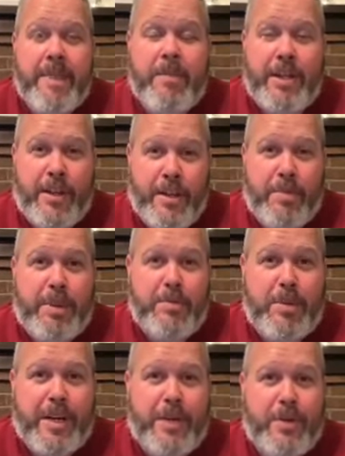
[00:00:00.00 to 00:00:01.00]
but other
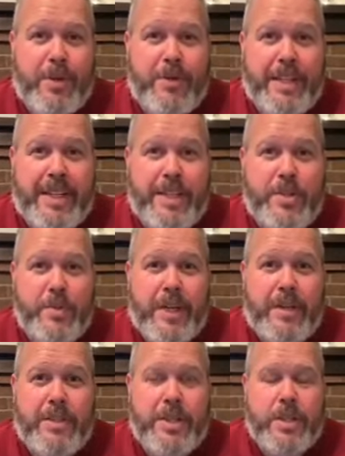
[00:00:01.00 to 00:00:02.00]
people had a role in that as
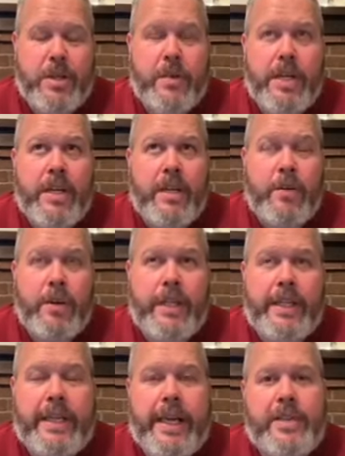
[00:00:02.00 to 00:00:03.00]
well. And so
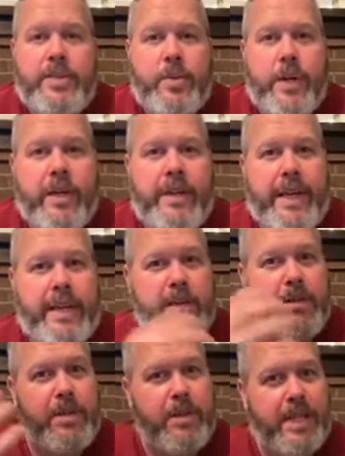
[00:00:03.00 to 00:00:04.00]
really that's where that
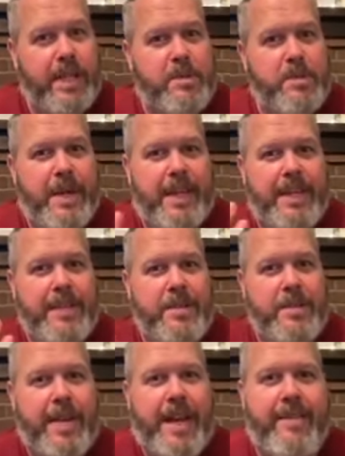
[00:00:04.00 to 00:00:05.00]
community comes back
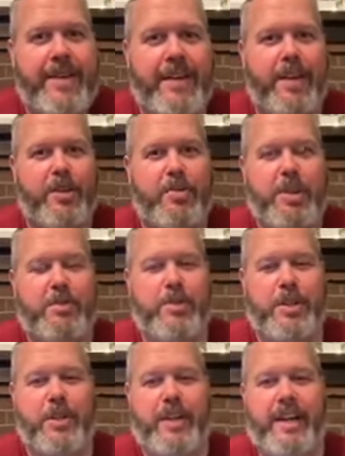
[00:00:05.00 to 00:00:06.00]
into, having other people
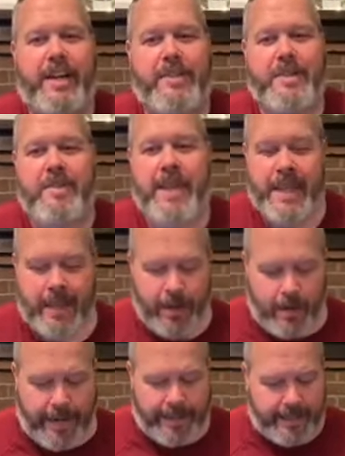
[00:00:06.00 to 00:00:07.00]
in your lives.
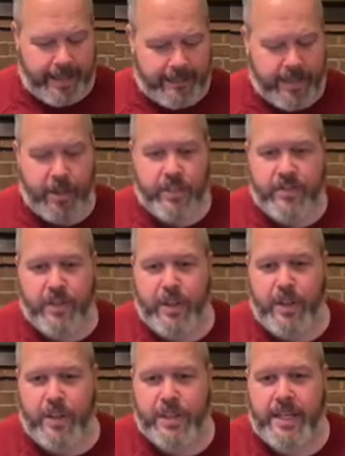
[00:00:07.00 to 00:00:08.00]
All right, I've talked for a
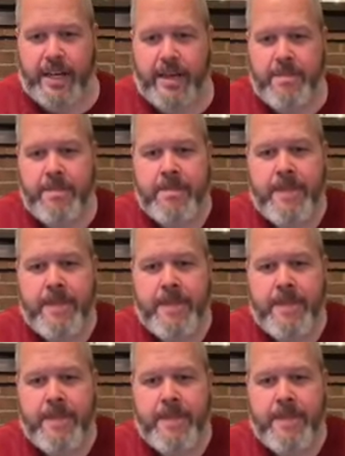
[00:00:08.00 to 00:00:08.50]
long time.